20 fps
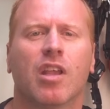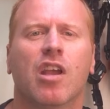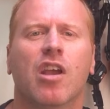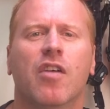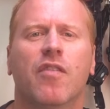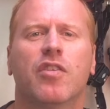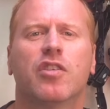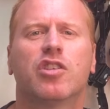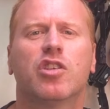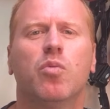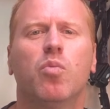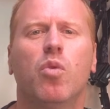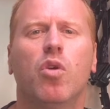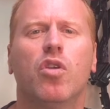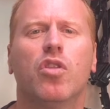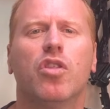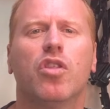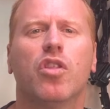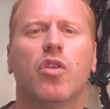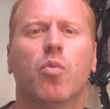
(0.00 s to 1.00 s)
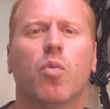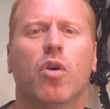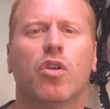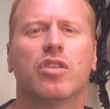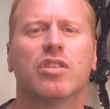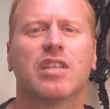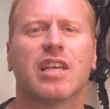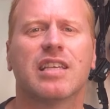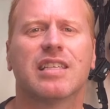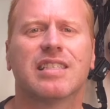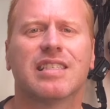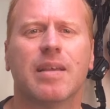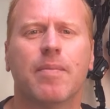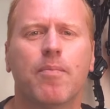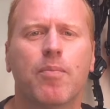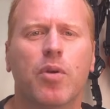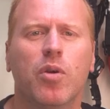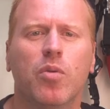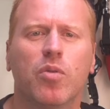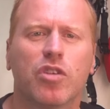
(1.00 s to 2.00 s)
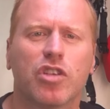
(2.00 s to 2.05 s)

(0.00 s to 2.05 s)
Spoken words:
For someone that wants a simple,